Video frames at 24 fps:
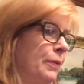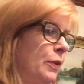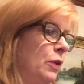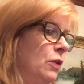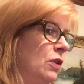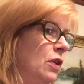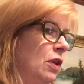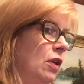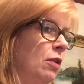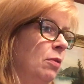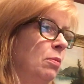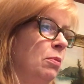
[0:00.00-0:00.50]
You
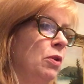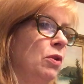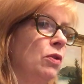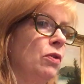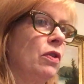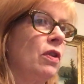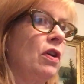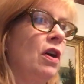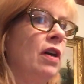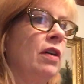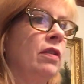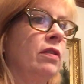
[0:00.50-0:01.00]
can give me your
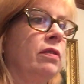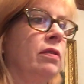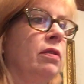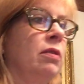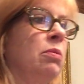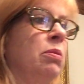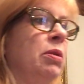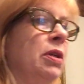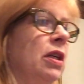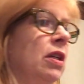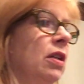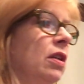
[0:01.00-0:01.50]
thoughts and
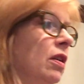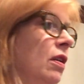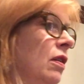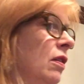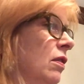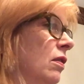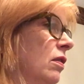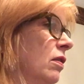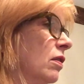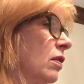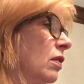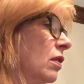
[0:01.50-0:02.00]

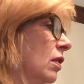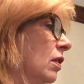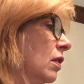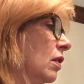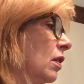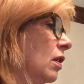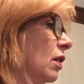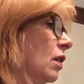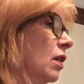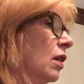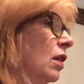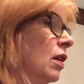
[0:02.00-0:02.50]
opinions.
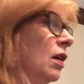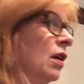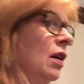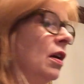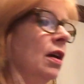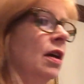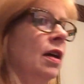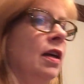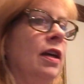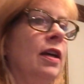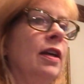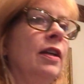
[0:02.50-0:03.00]

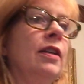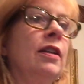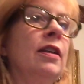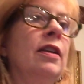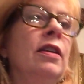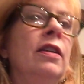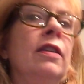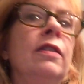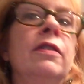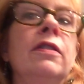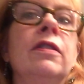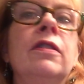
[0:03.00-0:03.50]
And
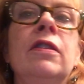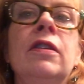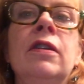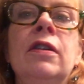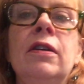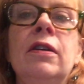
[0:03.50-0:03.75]
then,